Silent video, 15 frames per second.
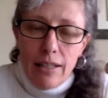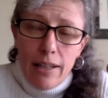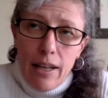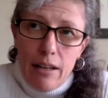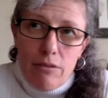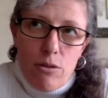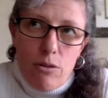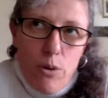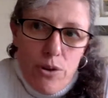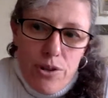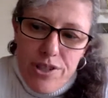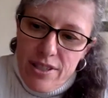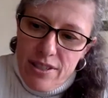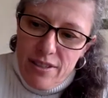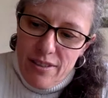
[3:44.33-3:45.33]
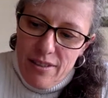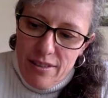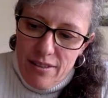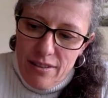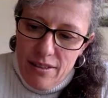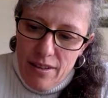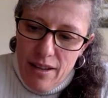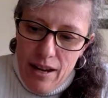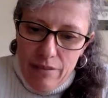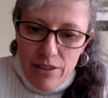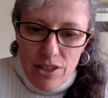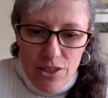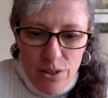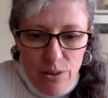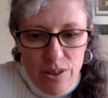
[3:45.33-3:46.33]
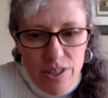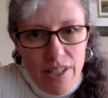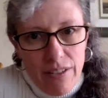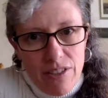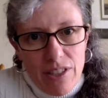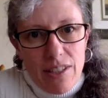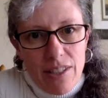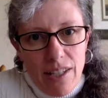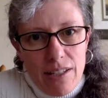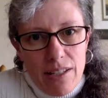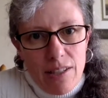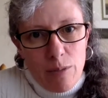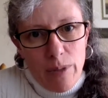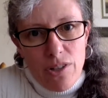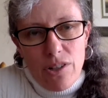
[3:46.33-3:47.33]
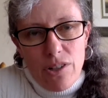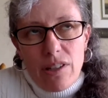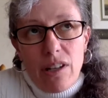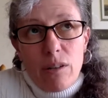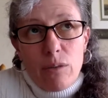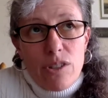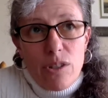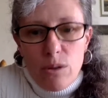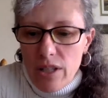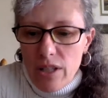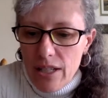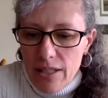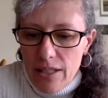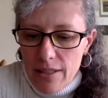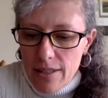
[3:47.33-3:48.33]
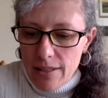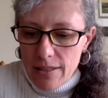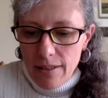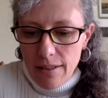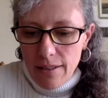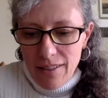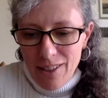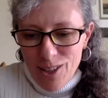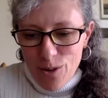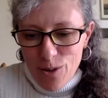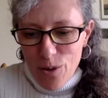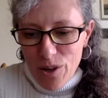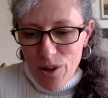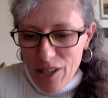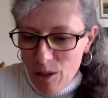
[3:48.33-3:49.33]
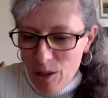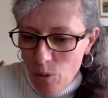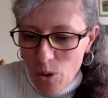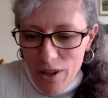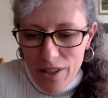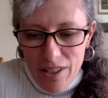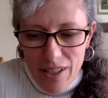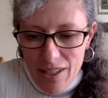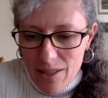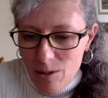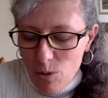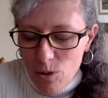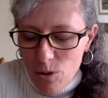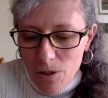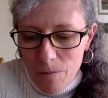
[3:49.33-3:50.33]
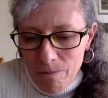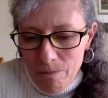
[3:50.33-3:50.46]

And of course, having students have success, especially now with 2 kids growing up, 1 in high school,